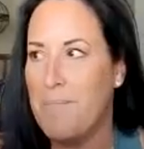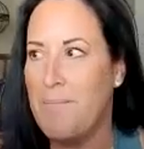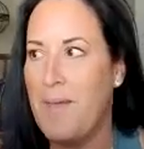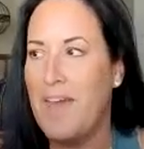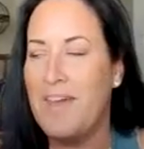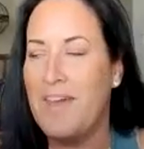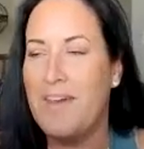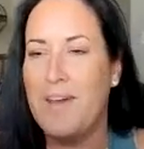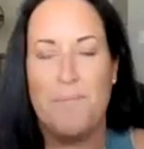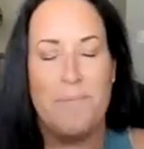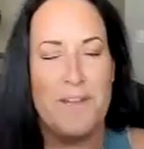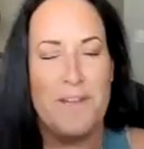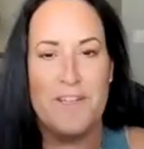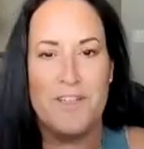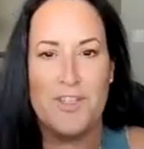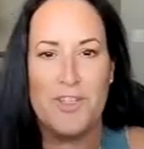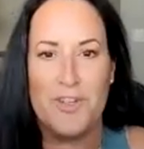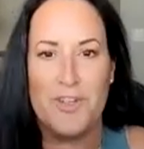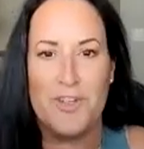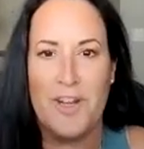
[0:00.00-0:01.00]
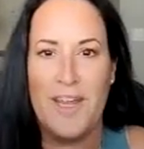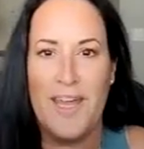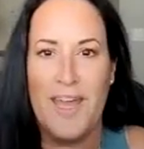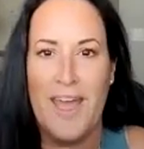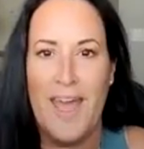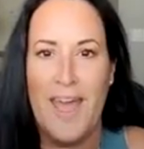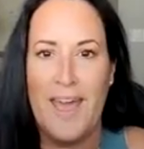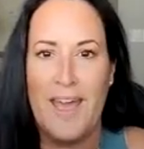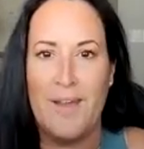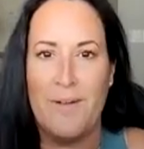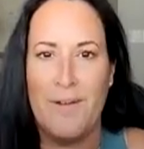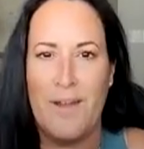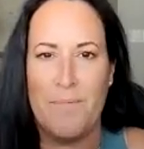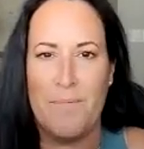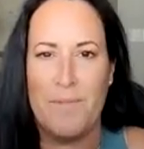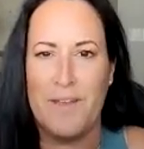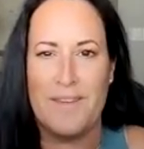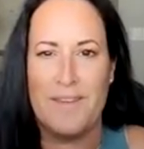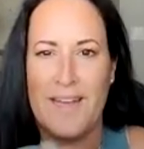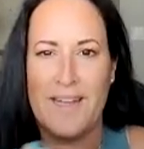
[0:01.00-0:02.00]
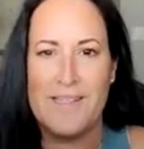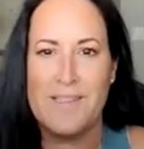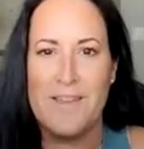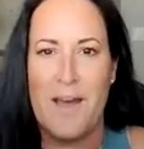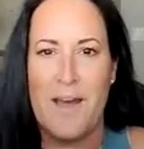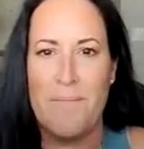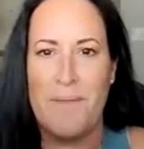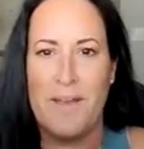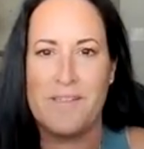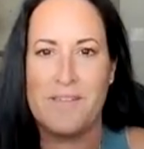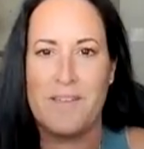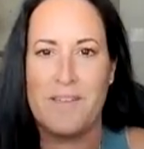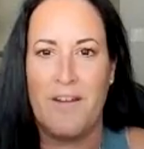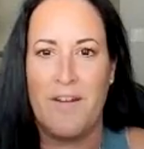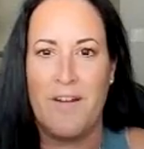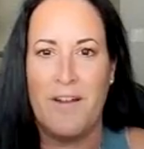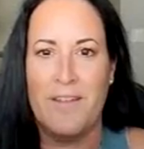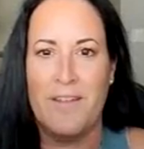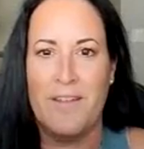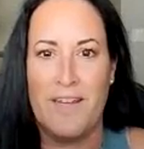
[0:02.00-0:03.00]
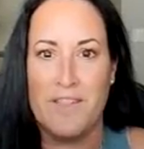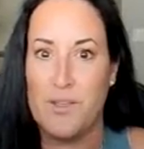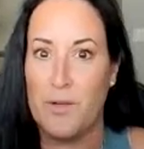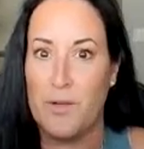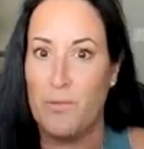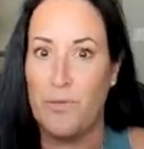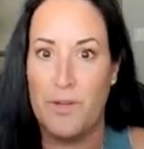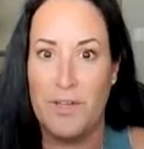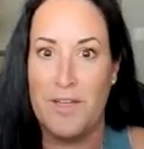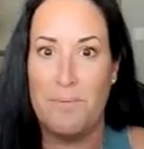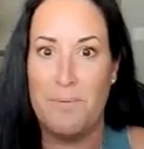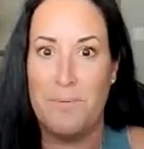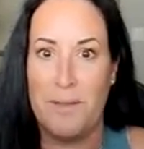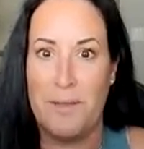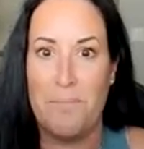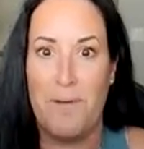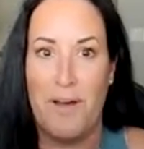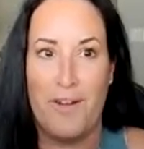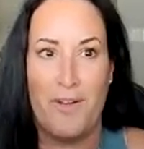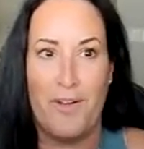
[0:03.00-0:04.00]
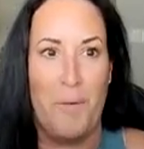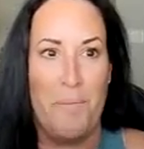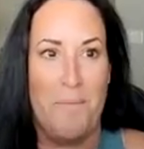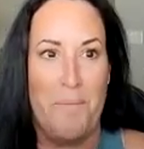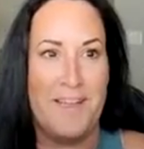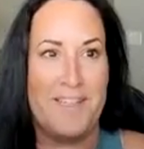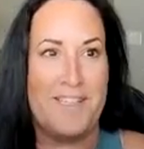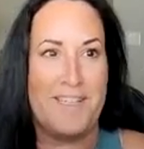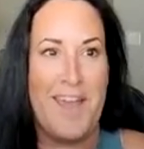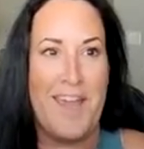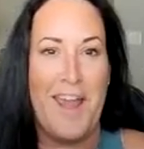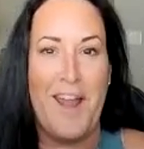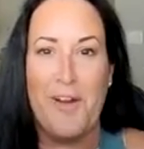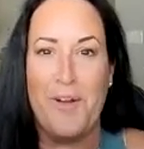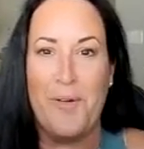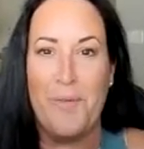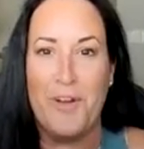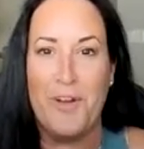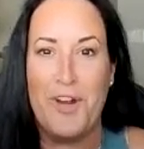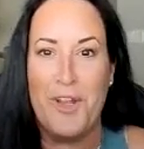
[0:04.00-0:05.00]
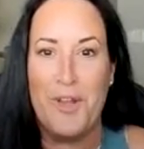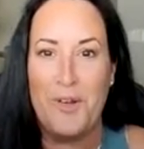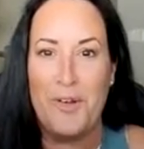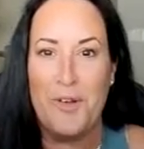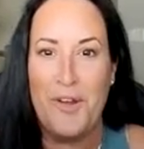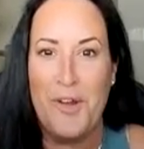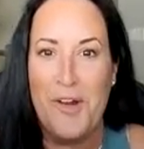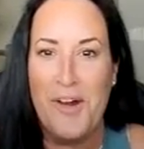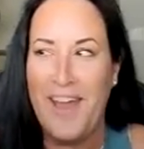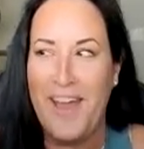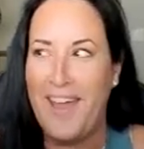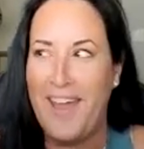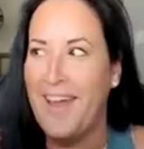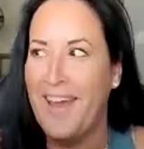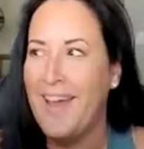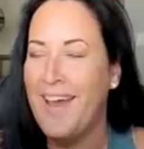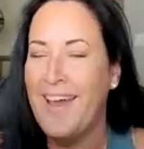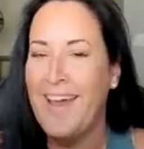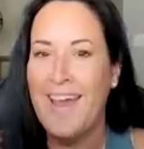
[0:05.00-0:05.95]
makeup industry. And I'm like, that's not mascara. That's a really big bottle of mascara. What are you doing?